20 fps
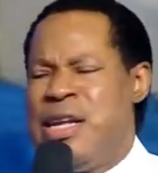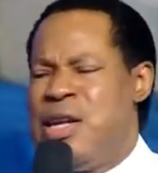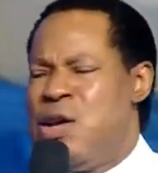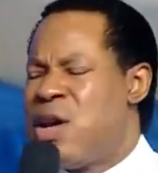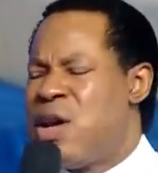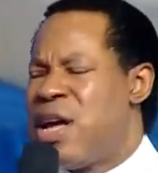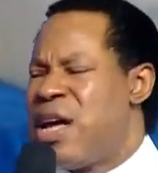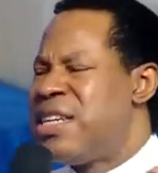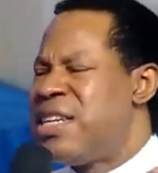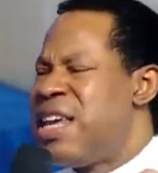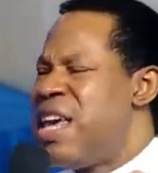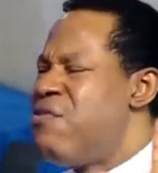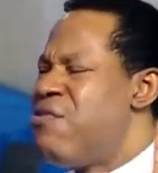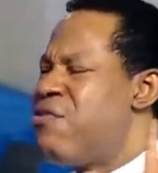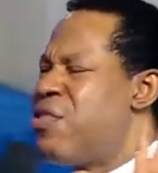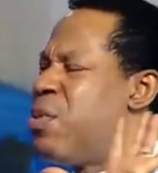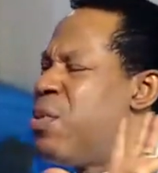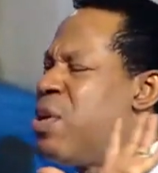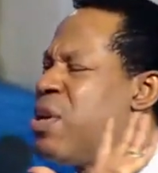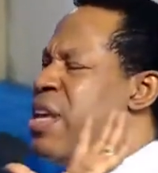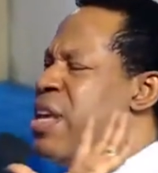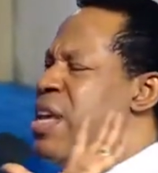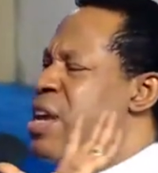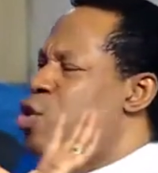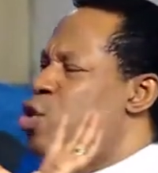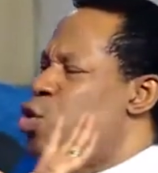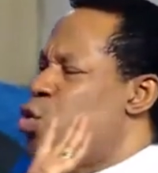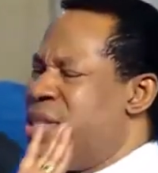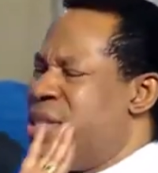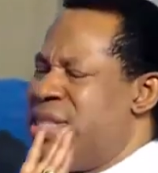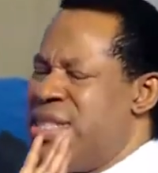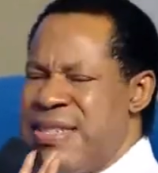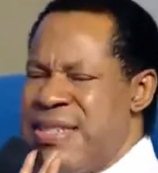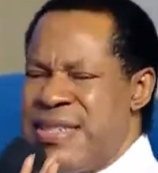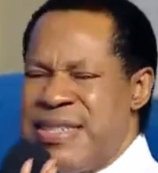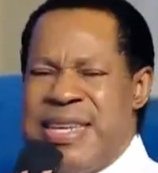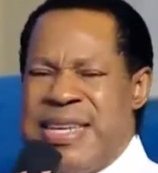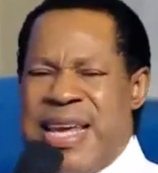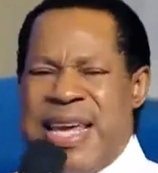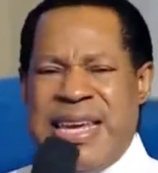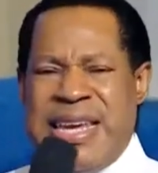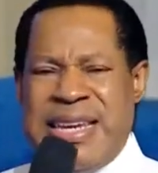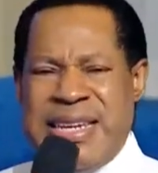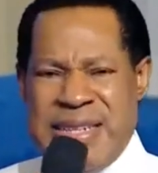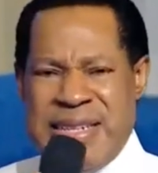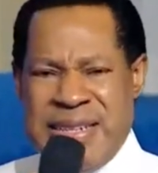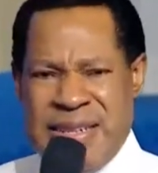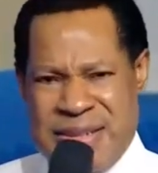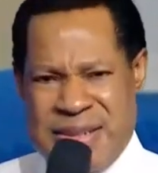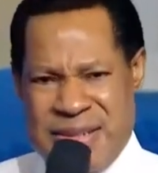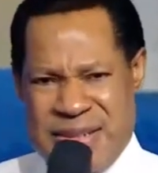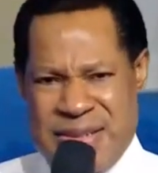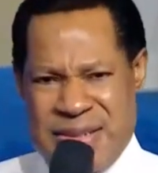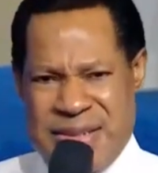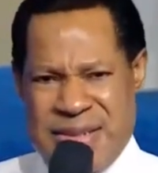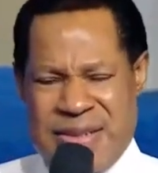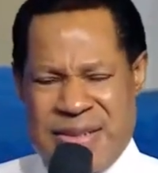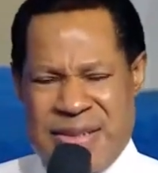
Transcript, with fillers: they look at everybody else with disdain.